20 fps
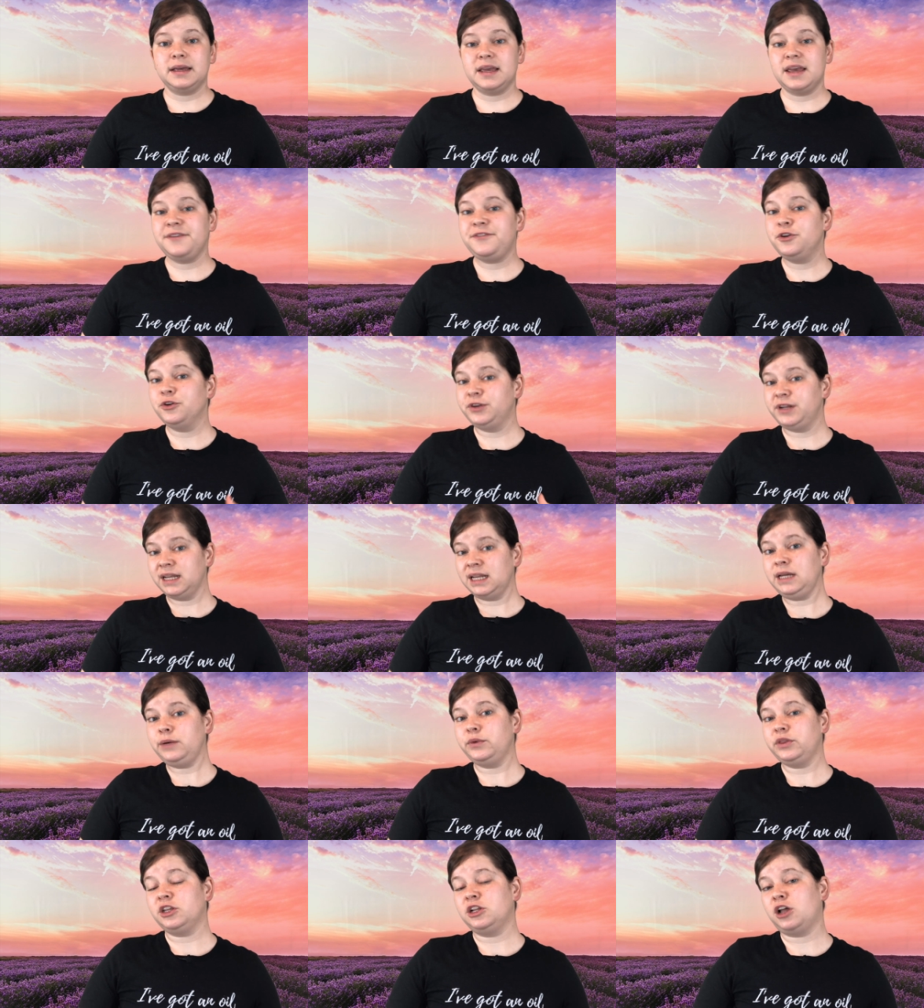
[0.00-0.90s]
If you're dealing
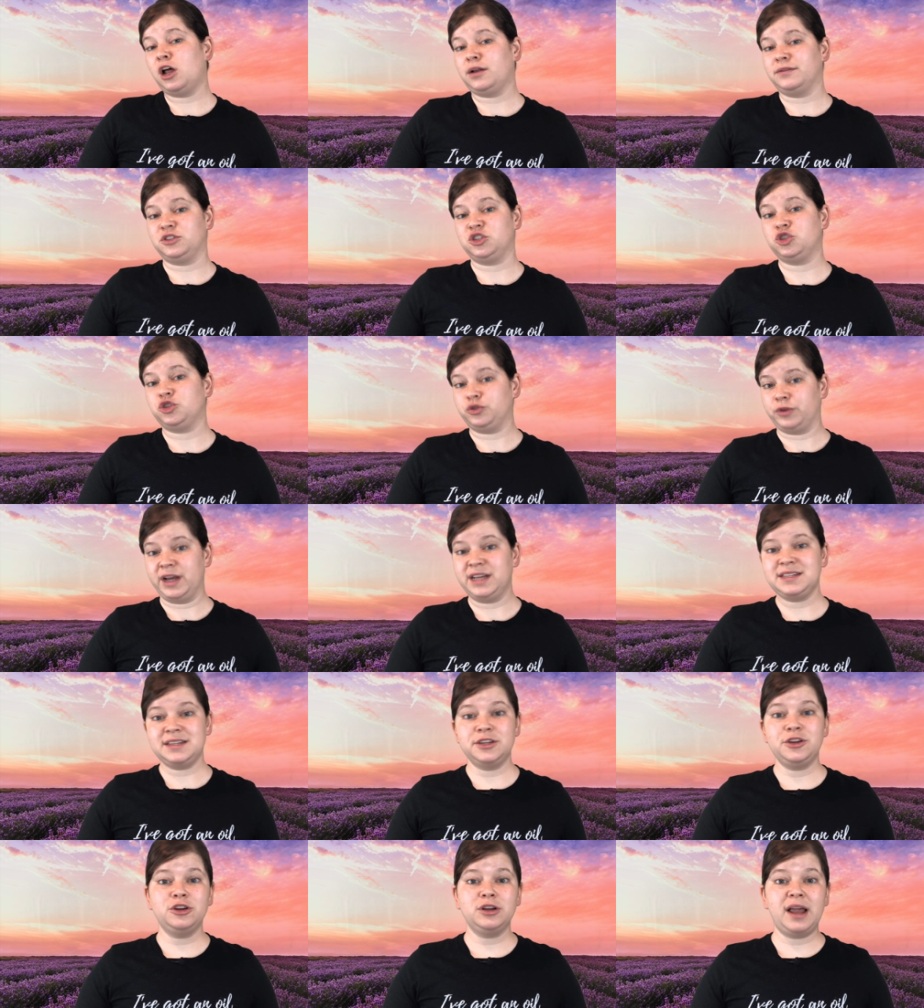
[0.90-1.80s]
with a lot of stress
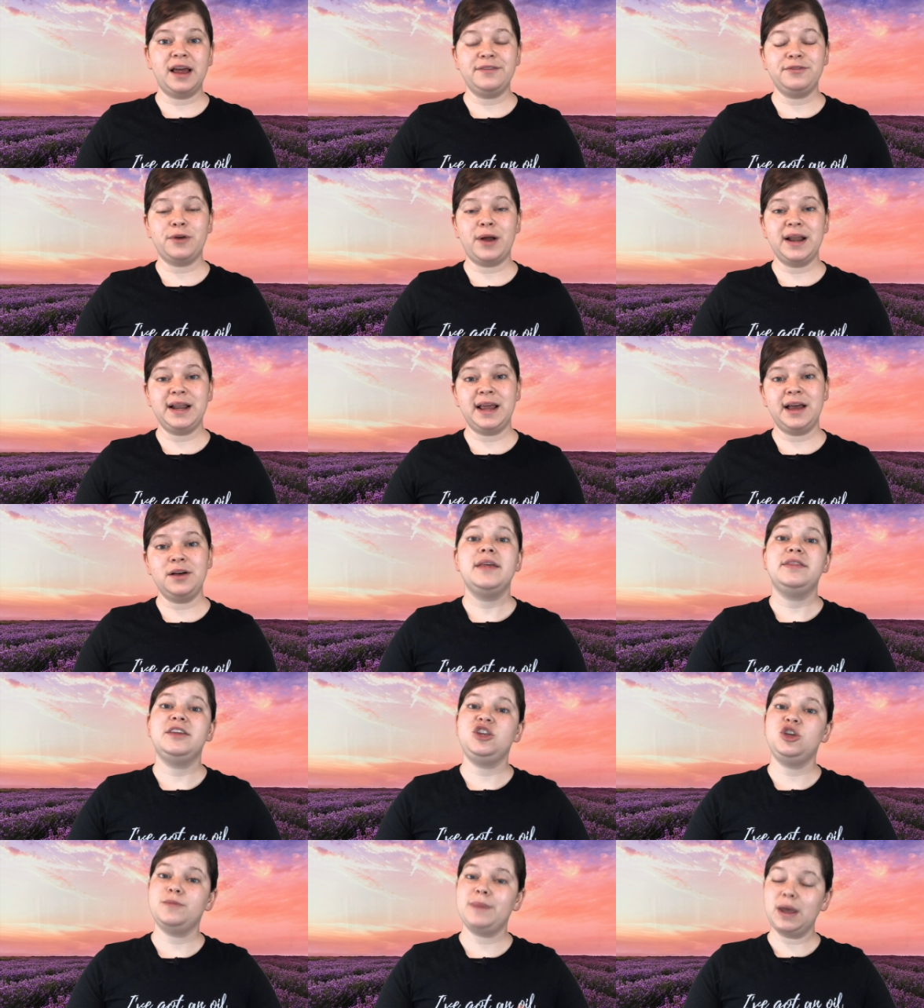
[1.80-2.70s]
in your life right now,
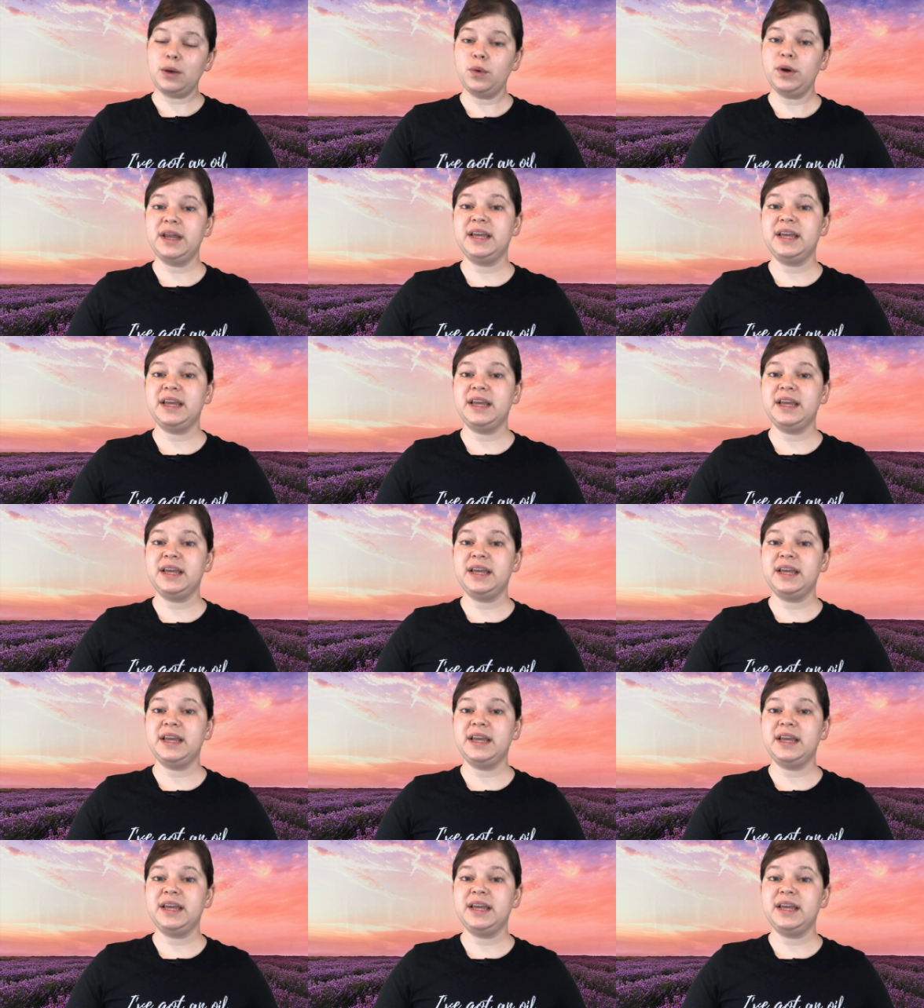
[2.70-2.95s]
then you may want to